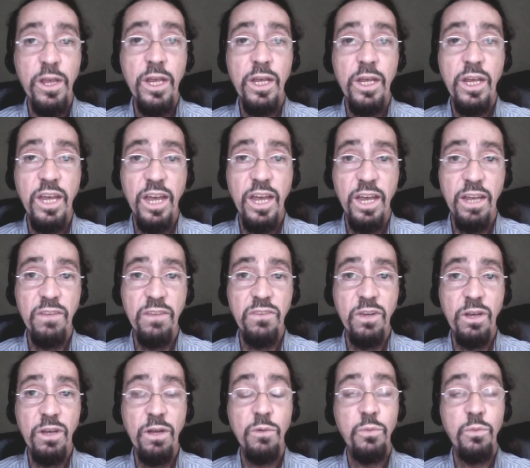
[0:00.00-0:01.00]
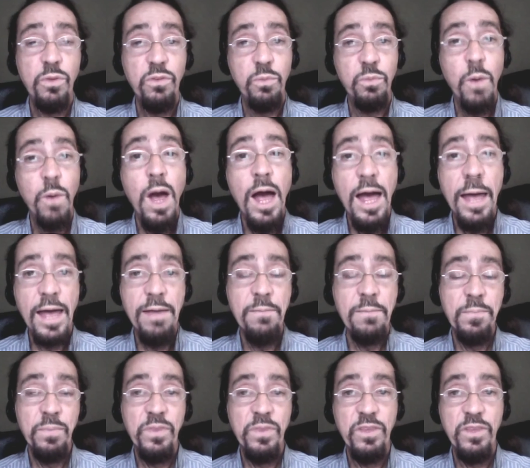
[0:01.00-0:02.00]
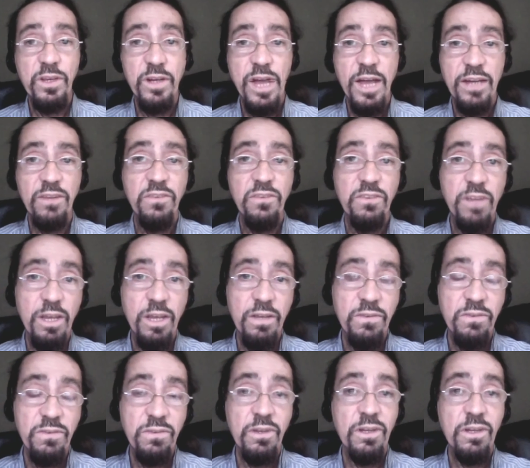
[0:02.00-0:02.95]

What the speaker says: and was why the United States